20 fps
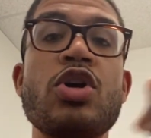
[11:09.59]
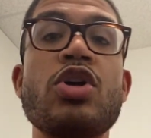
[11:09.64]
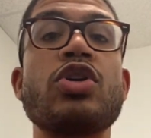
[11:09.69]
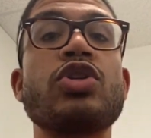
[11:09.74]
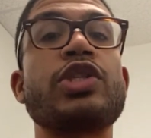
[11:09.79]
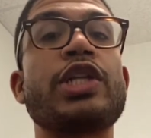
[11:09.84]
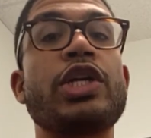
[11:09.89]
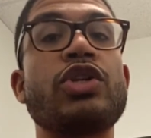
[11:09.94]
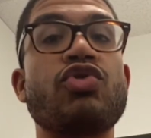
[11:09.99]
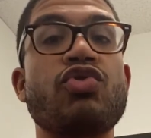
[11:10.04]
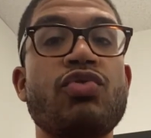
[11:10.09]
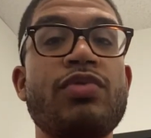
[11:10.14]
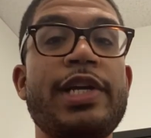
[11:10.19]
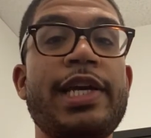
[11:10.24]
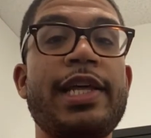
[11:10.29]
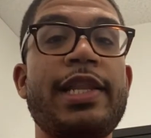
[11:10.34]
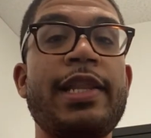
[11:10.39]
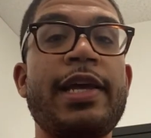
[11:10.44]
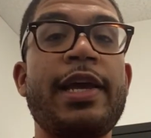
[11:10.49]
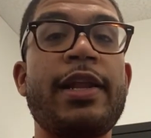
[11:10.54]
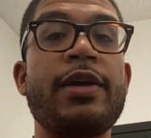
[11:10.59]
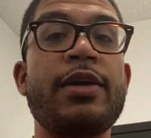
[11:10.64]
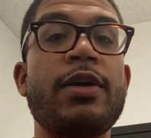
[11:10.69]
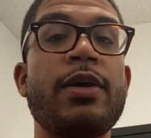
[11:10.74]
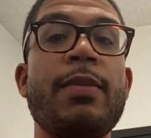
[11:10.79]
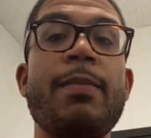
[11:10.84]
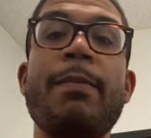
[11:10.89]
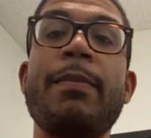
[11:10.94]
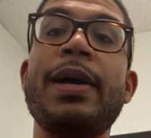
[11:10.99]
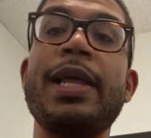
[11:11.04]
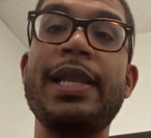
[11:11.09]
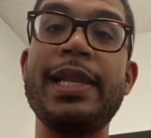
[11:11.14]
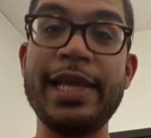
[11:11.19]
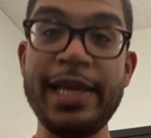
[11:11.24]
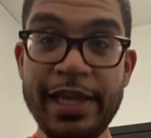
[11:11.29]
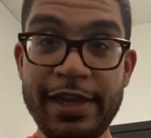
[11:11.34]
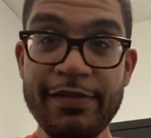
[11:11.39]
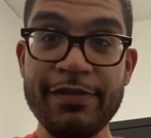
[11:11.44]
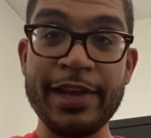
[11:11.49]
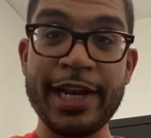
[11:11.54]
stay true to Atlanta,
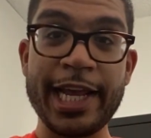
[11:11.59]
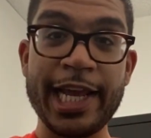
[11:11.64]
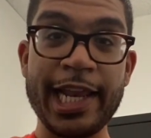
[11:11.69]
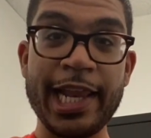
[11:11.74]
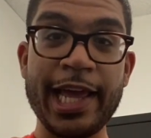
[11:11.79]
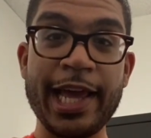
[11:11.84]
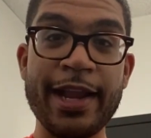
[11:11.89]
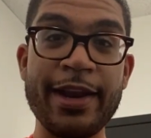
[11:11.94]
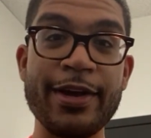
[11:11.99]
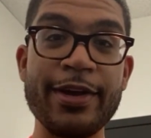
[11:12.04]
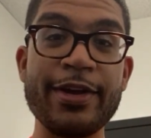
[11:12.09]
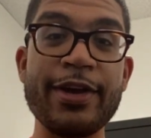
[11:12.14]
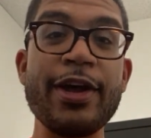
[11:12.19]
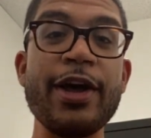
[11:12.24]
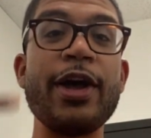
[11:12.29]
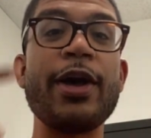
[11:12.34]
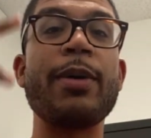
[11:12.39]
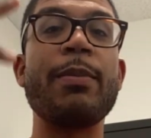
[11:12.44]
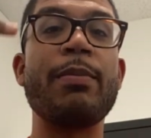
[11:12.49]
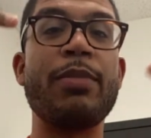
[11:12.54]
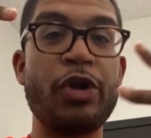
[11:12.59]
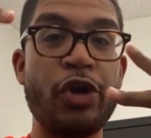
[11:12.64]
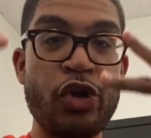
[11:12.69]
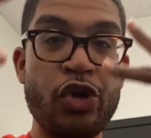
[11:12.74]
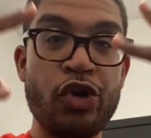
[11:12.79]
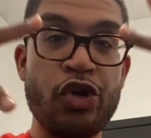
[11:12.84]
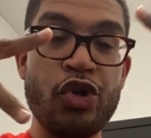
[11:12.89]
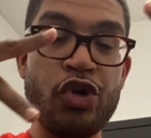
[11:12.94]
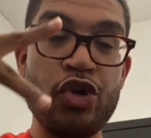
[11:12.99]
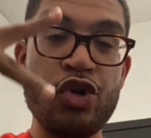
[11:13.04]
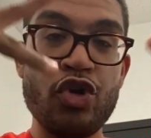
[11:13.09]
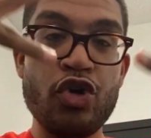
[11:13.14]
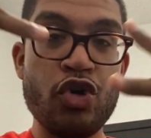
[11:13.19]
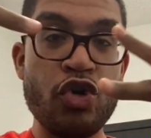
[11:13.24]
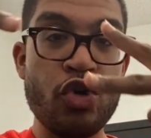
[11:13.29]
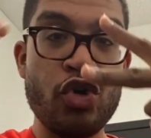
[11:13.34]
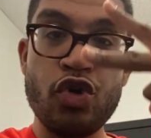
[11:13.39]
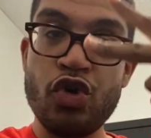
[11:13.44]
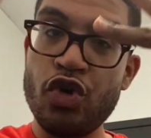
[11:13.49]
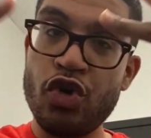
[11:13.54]
believe in Atlanta.
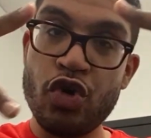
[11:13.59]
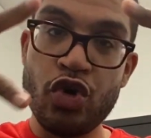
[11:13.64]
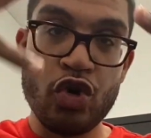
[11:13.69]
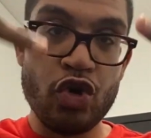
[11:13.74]
Peace.